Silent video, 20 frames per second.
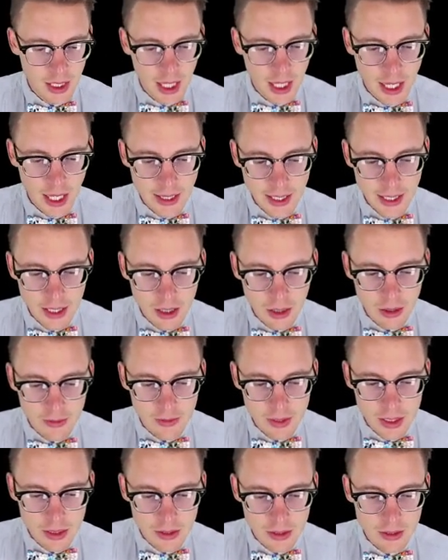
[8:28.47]
And then
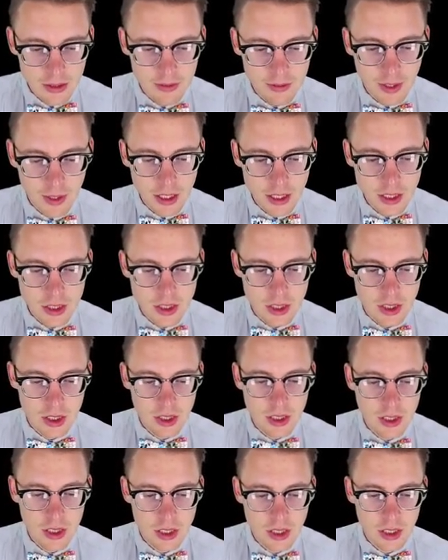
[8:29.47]
over here in the
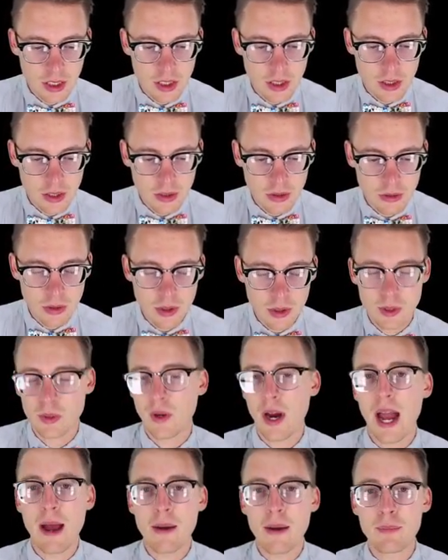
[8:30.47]
function, you
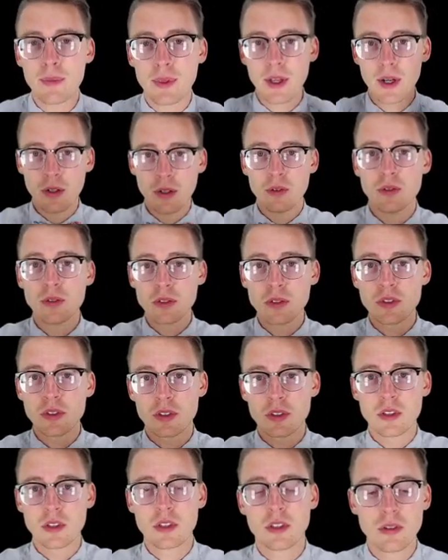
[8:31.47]
grab
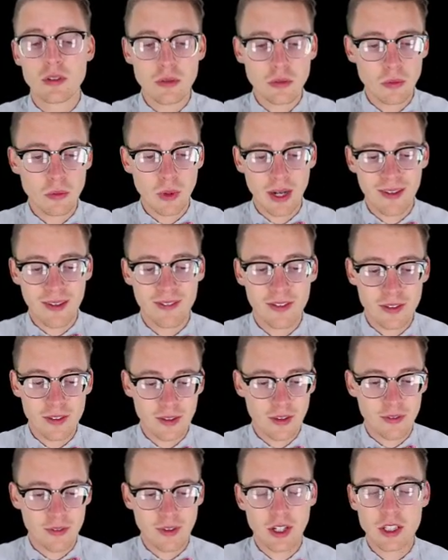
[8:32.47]
those. Whenever
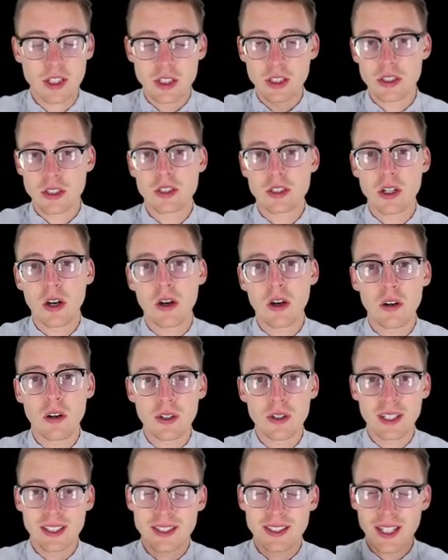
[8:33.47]
the function is
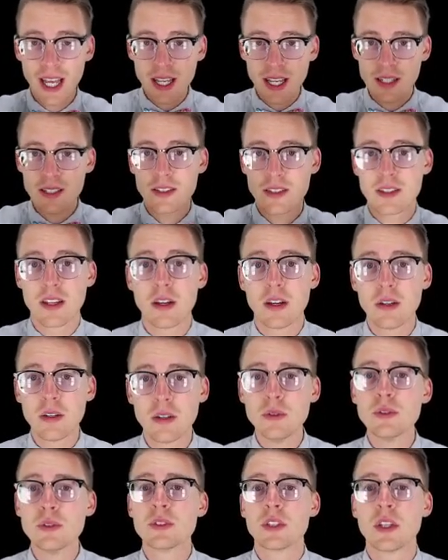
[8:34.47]
called, it takes
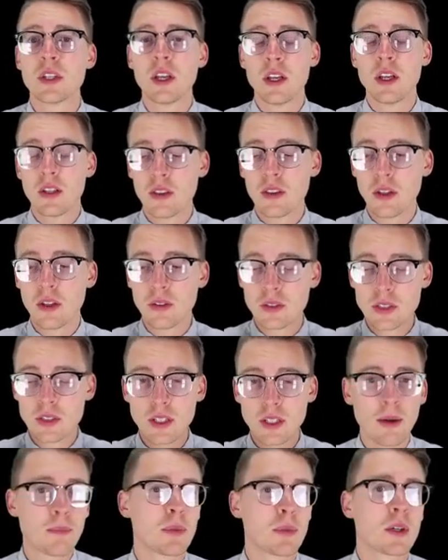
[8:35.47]
those
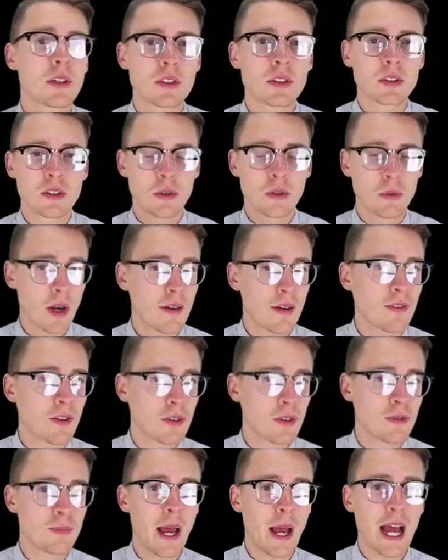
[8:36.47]
numbers or whatever
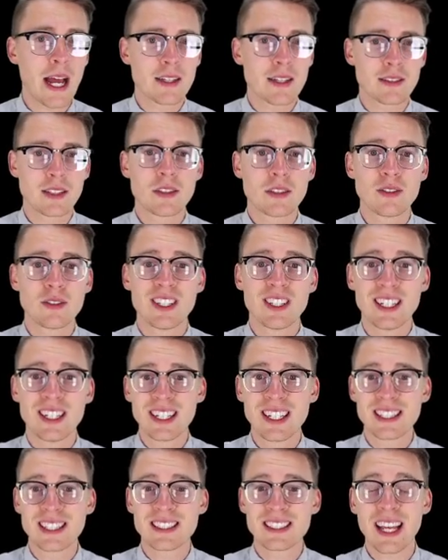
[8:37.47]
you've passed into it and
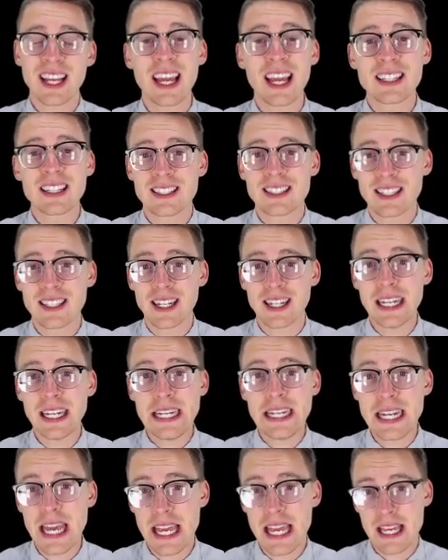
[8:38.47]
assigns it a
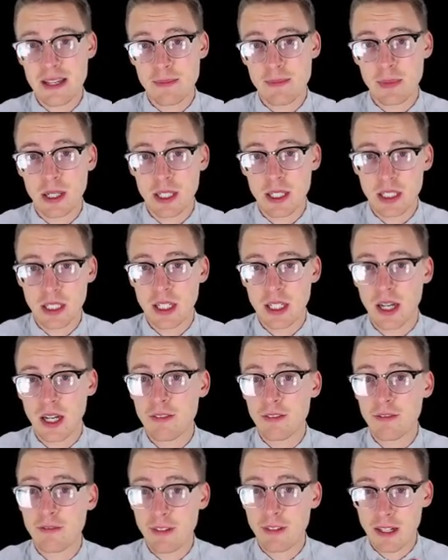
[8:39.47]
name,
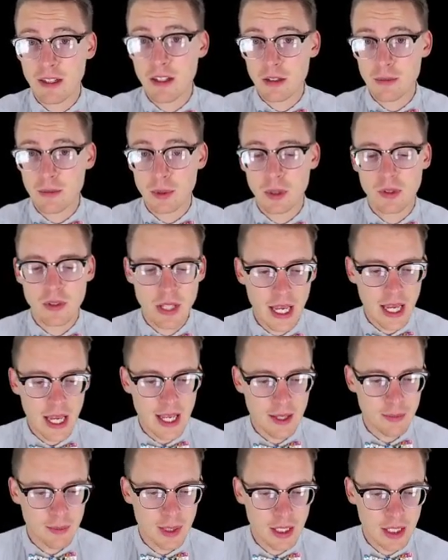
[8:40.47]
a variable
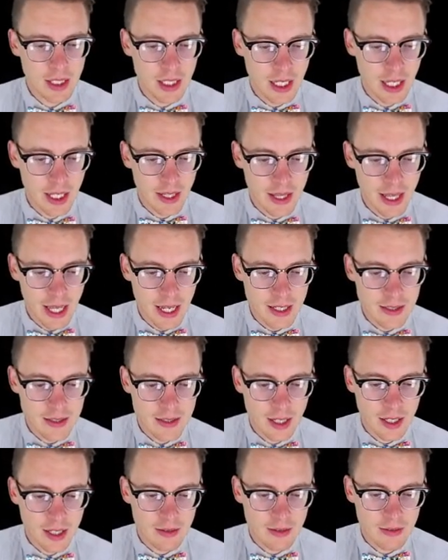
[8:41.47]
name, and that is
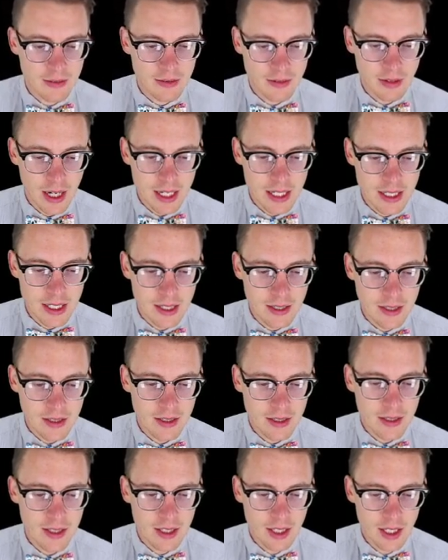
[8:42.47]
done right
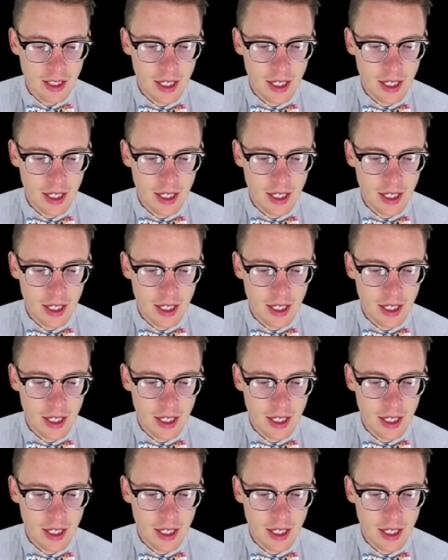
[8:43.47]
here.